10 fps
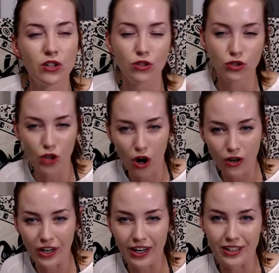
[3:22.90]

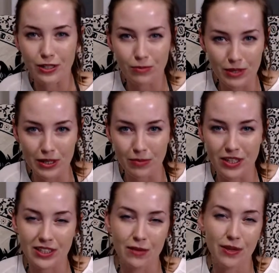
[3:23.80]
jarring to me
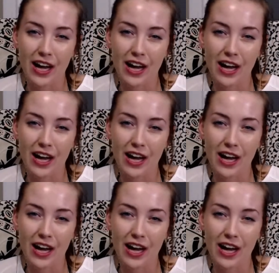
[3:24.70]
because I'm like,